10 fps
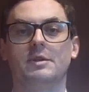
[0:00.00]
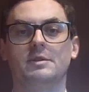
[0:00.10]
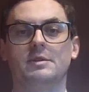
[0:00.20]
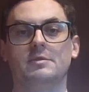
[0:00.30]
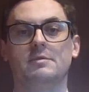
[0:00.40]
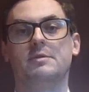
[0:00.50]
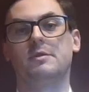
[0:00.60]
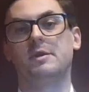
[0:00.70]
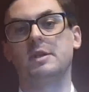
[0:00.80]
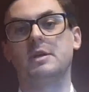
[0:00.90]
So
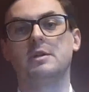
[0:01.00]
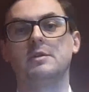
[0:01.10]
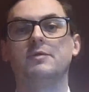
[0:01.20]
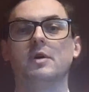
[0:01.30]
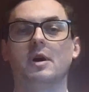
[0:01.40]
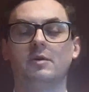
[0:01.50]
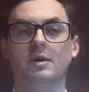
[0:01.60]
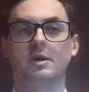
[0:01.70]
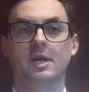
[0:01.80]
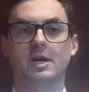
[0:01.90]
theoretically, if you are
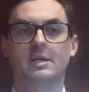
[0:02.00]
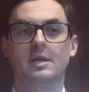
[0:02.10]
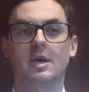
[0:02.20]
our client